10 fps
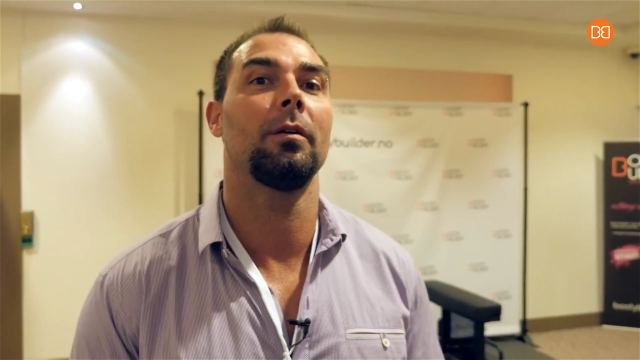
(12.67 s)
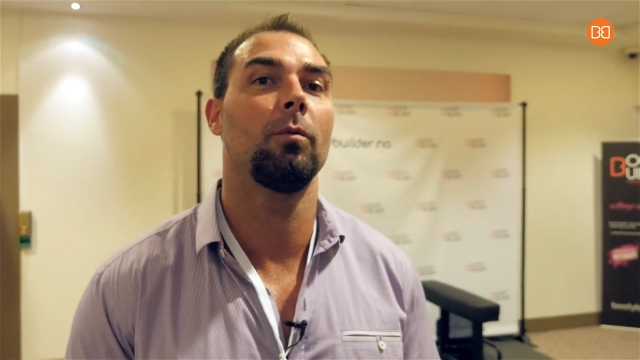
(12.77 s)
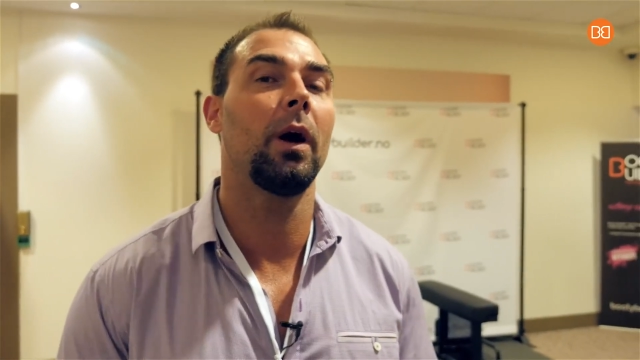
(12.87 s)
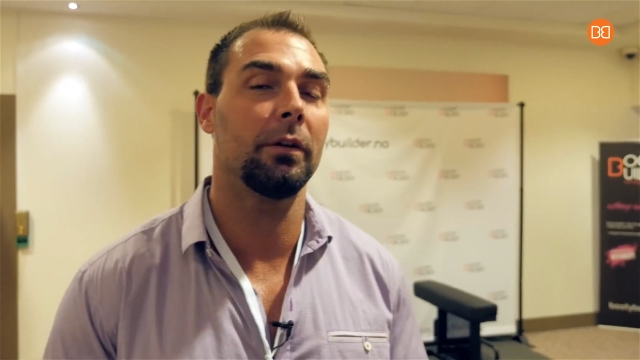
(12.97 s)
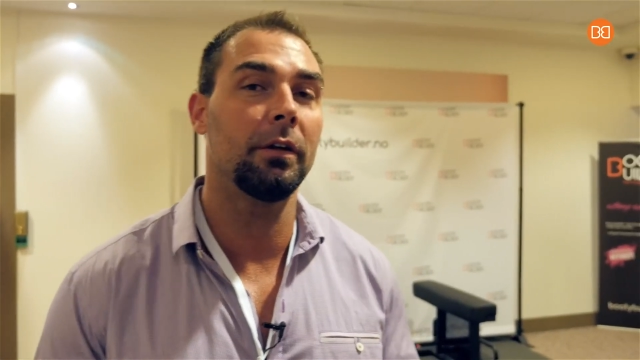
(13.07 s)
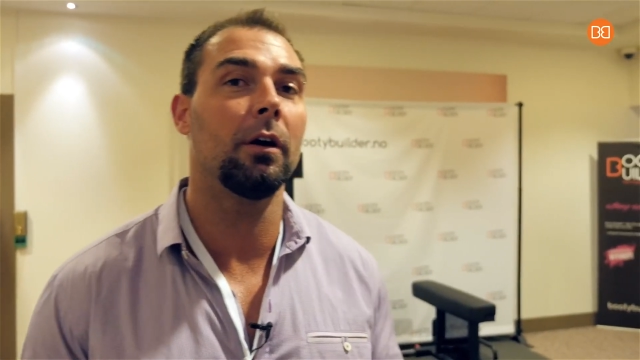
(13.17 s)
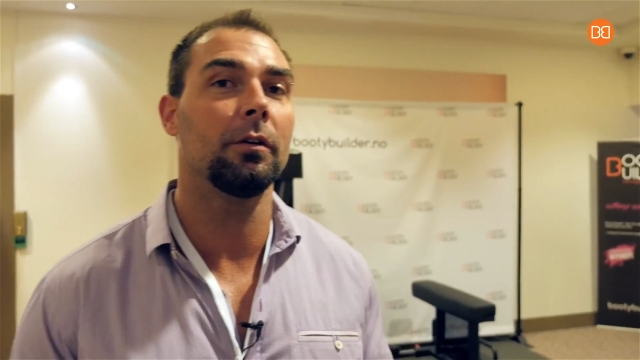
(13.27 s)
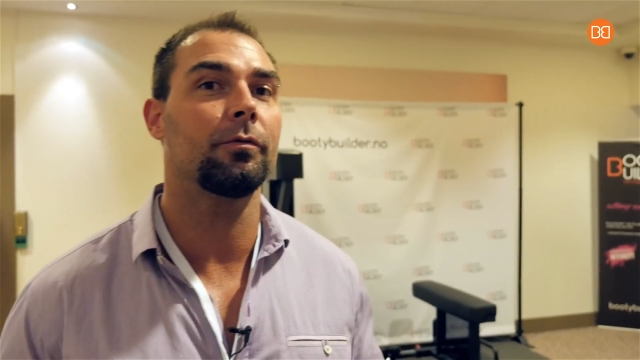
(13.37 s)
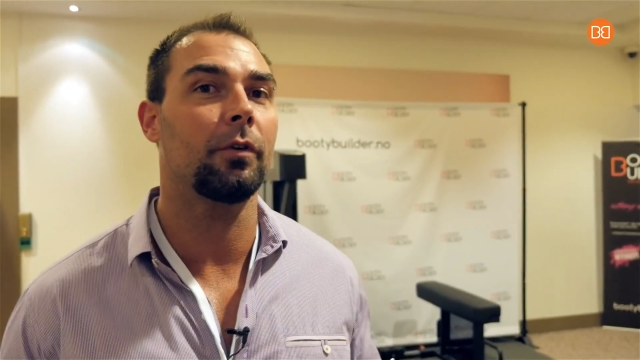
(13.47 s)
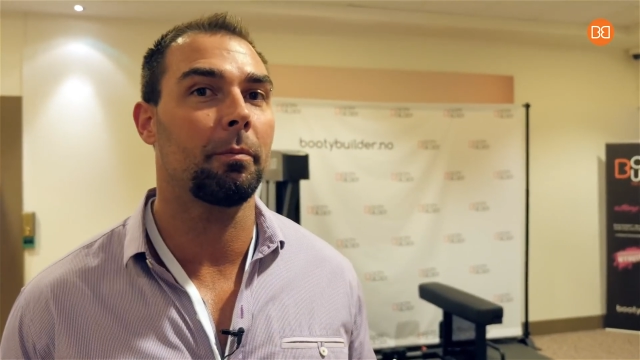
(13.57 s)
well
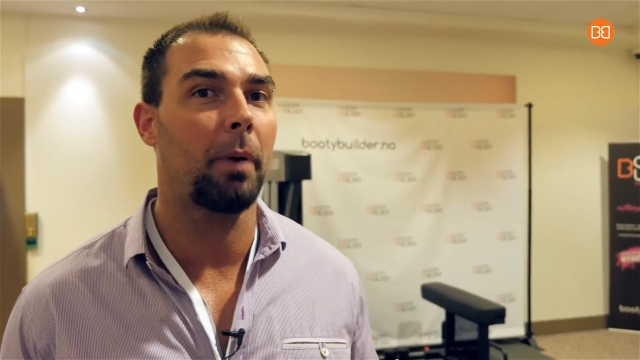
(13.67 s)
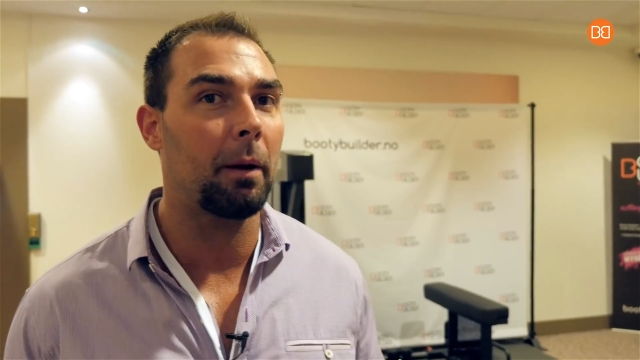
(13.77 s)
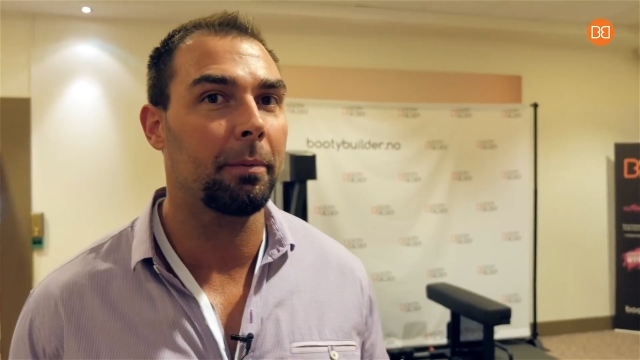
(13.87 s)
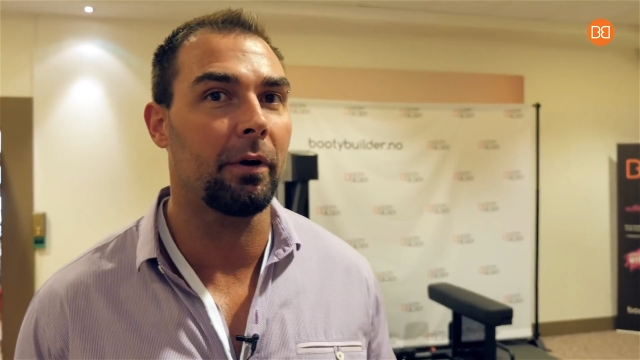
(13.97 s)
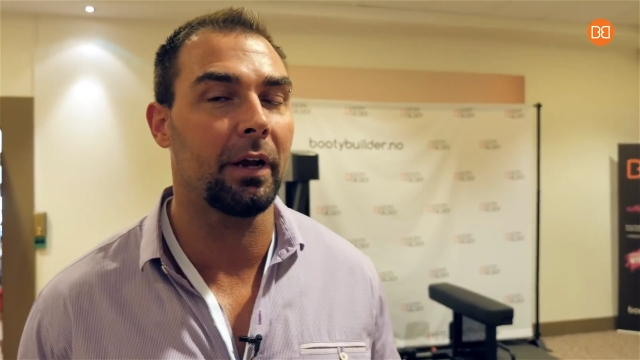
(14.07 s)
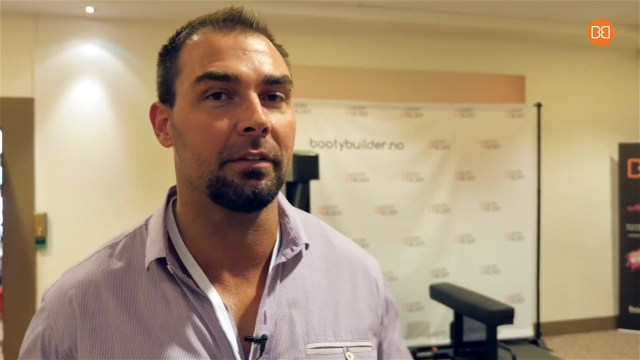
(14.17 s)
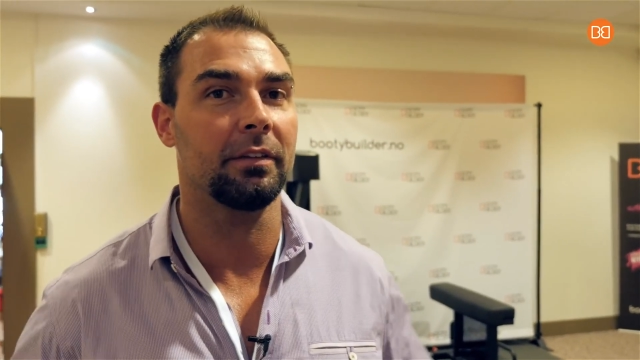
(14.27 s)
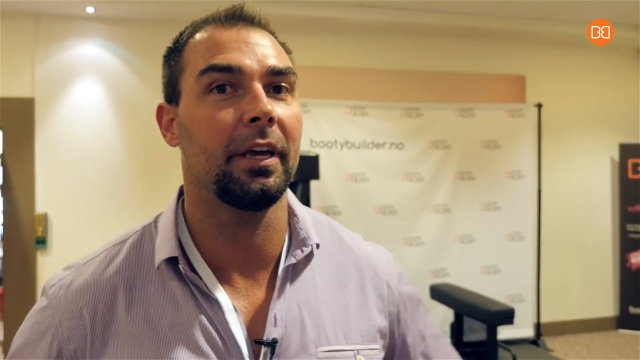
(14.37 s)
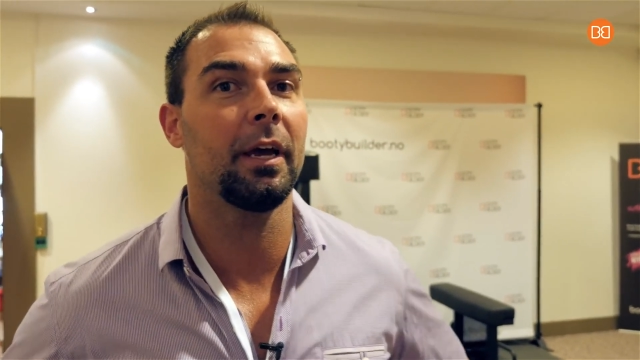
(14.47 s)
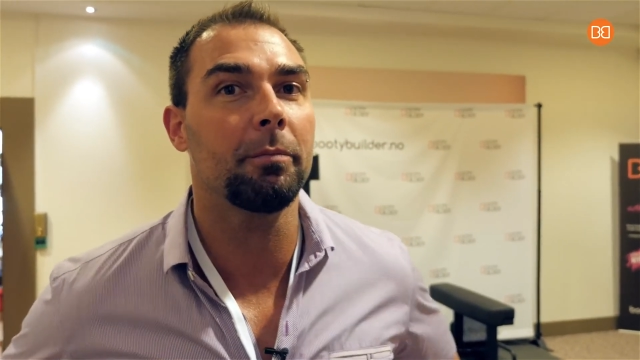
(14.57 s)
known for
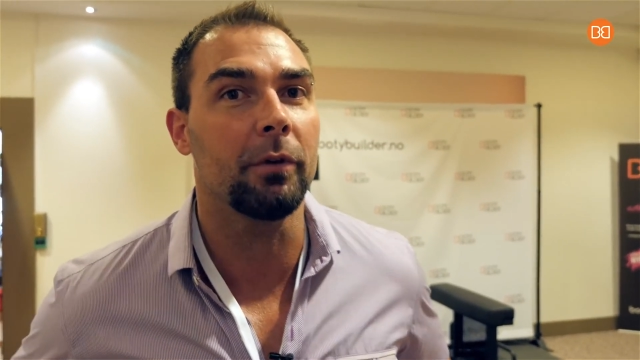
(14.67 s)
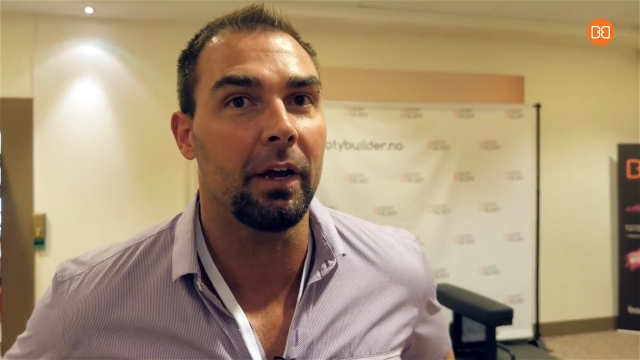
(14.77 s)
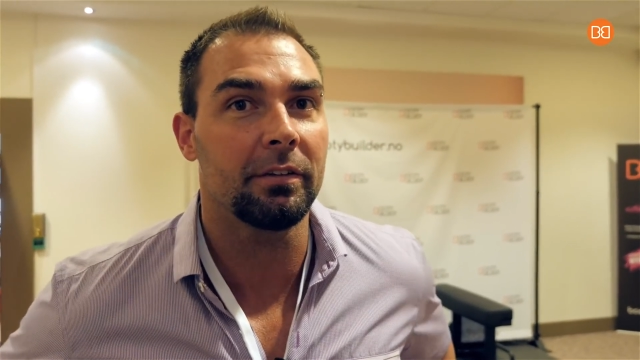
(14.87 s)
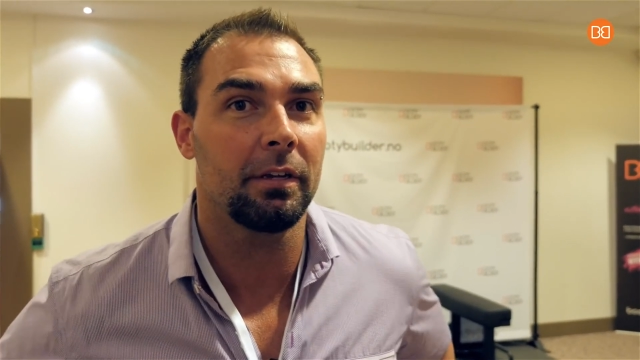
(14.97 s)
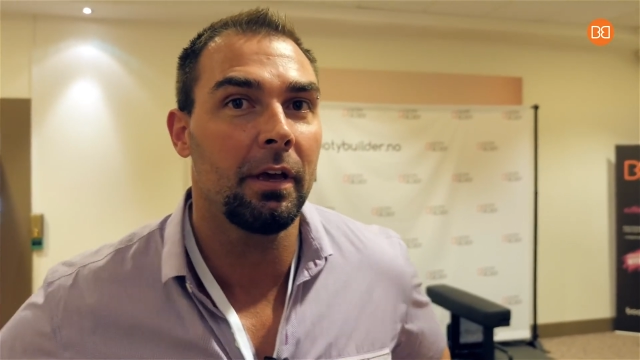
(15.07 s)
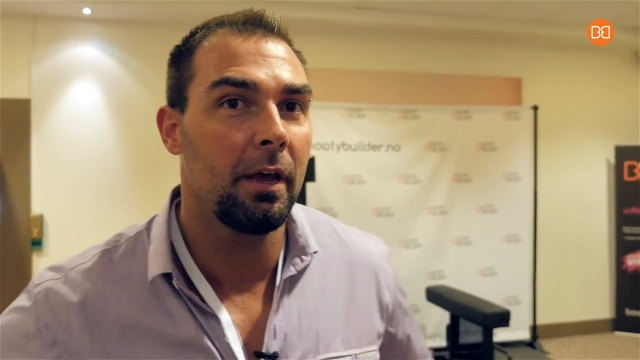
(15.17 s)
popularizing the hip thrust.